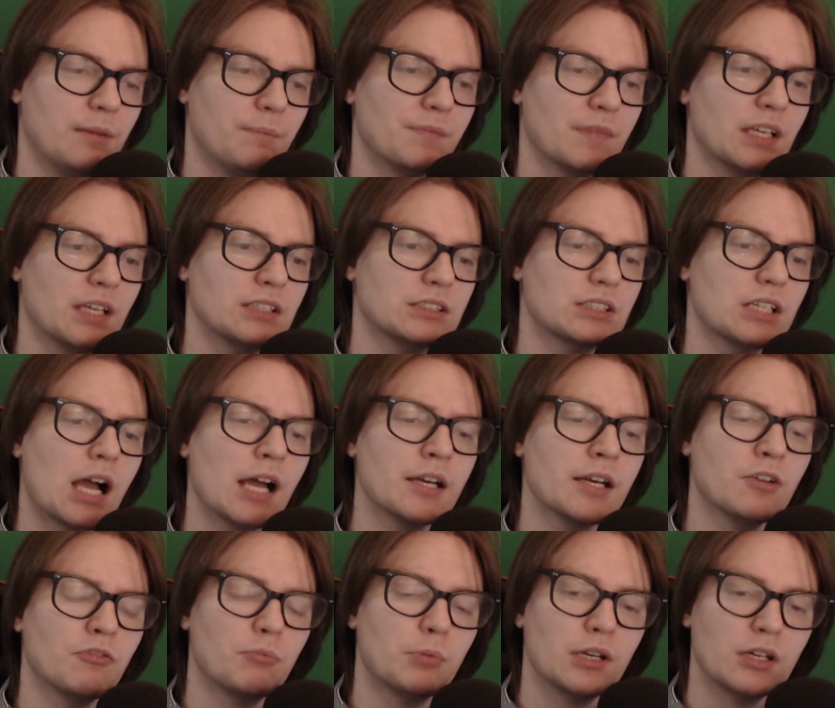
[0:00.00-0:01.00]
it's kind
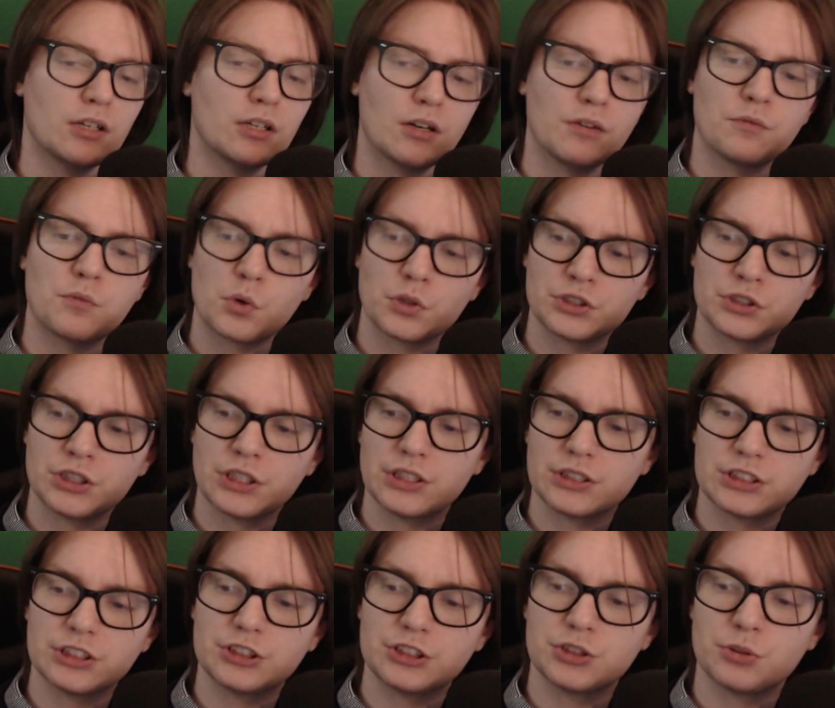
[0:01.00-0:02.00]
of been an unfortunate
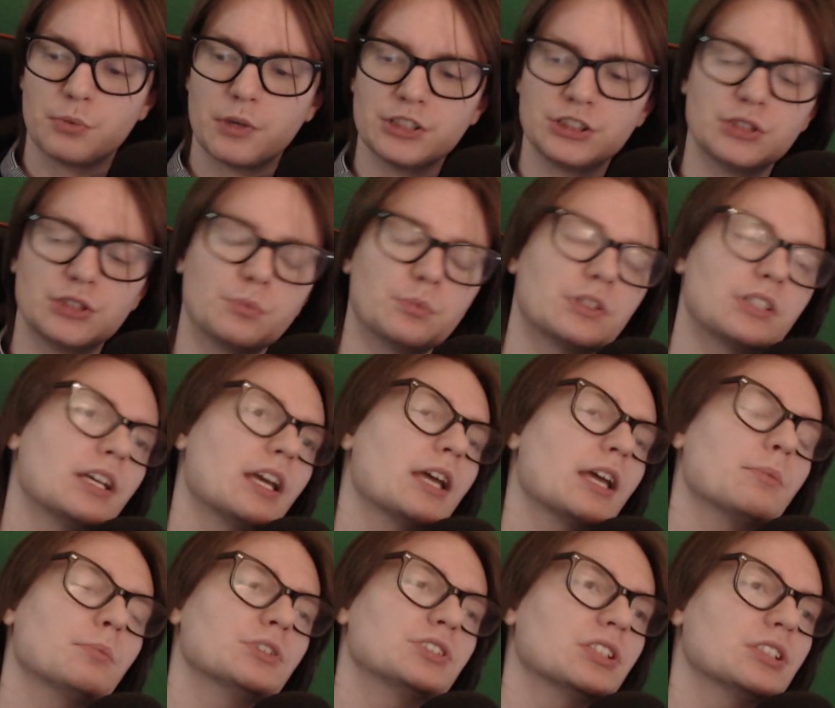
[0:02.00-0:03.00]
situation with the
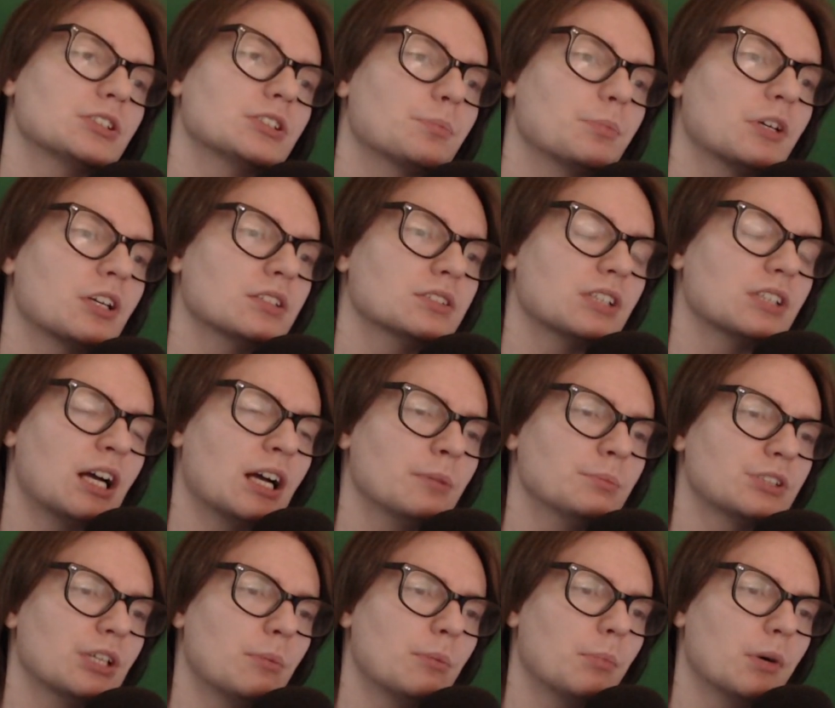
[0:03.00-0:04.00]
aim assist because I'm
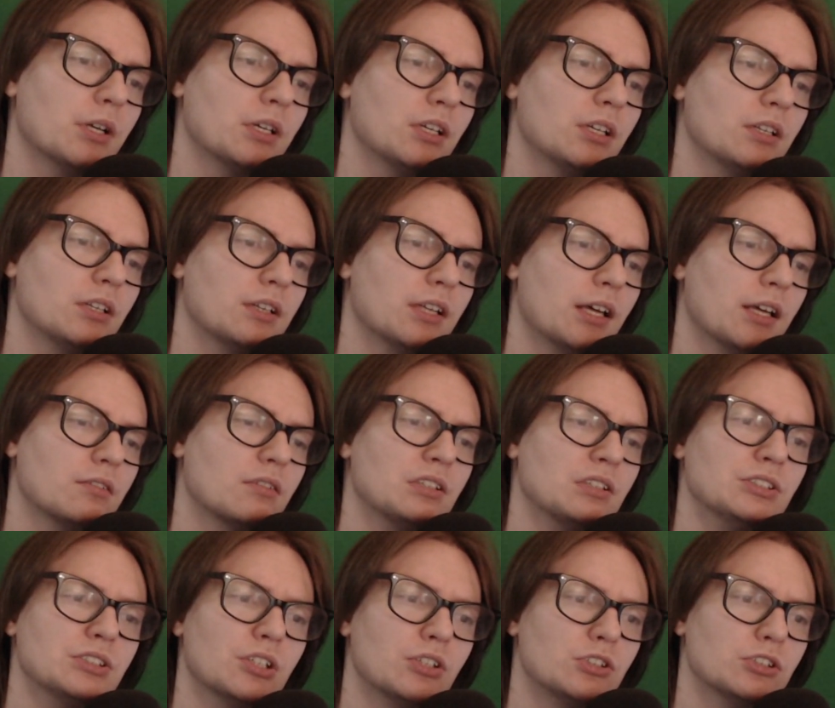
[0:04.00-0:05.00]
somebody that
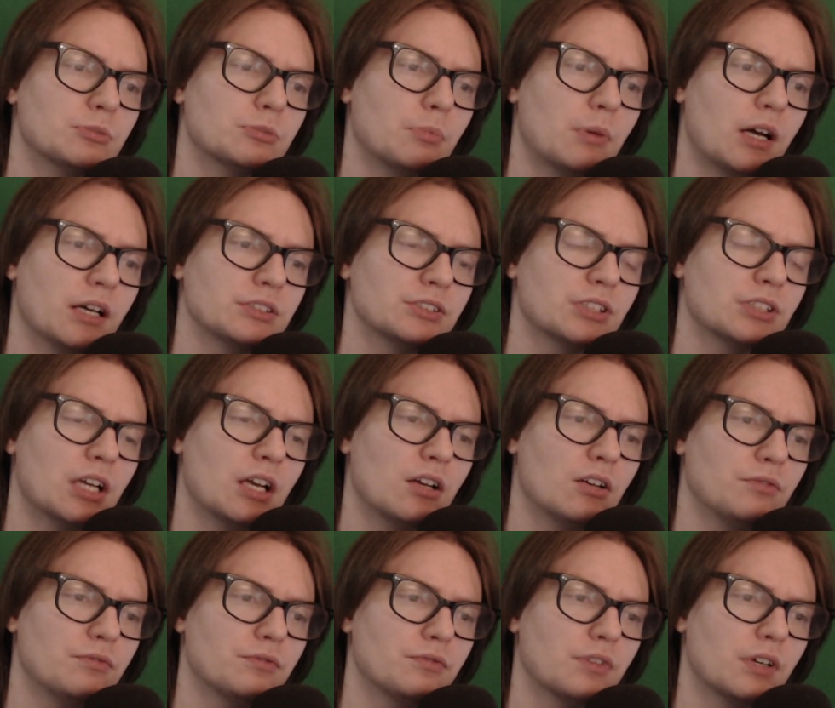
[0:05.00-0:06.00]
considers
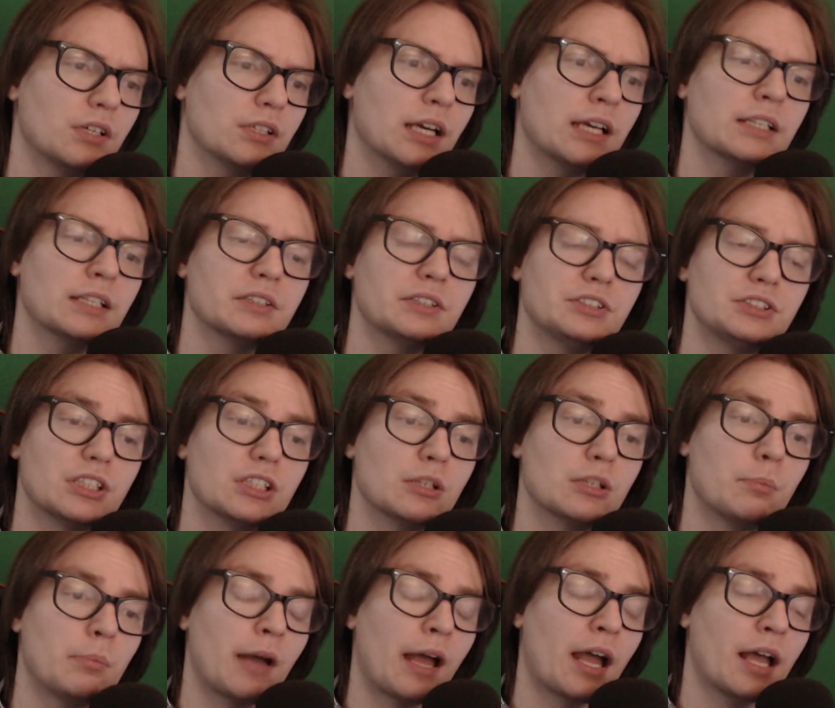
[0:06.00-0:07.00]
myself at least in the
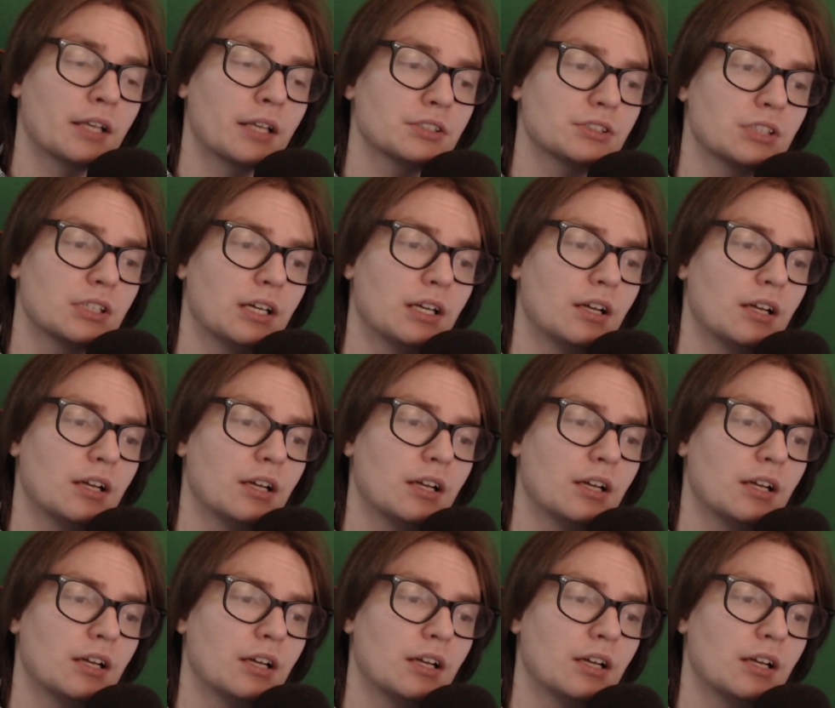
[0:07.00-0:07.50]
past